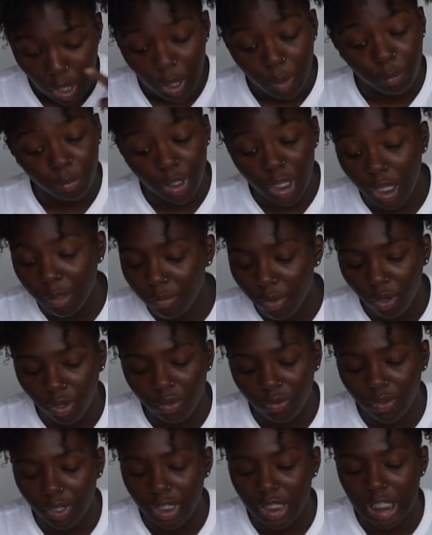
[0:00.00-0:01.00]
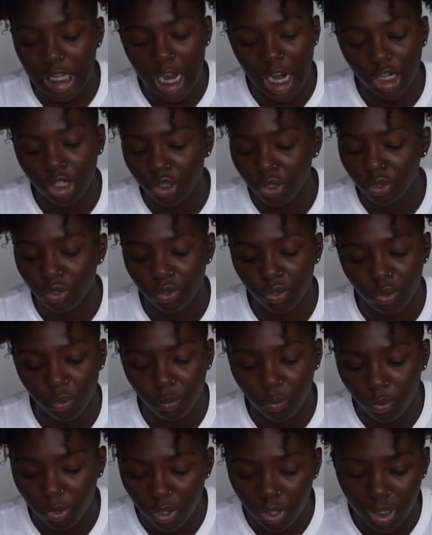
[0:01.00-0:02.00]
Being motivated to actually do the
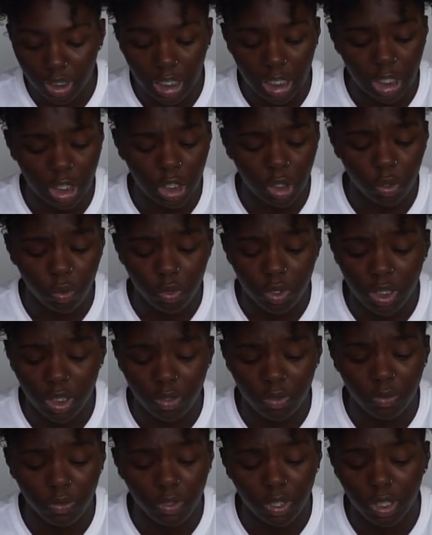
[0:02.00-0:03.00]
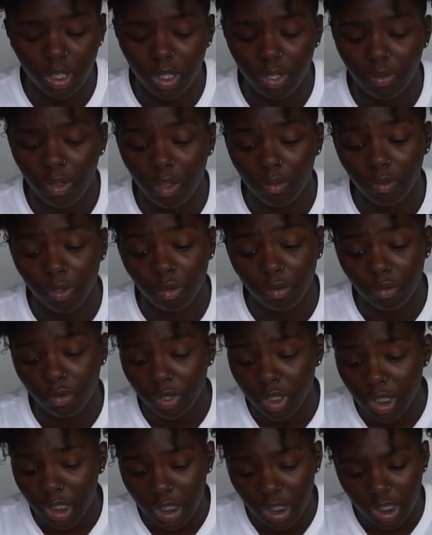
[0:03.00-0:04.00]
work and losing the feeling of having a
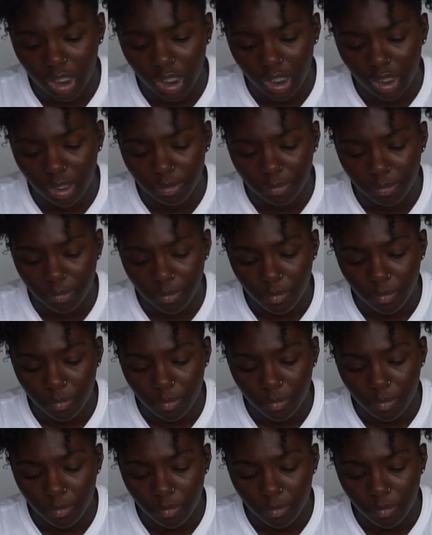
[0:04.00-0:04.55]
routine.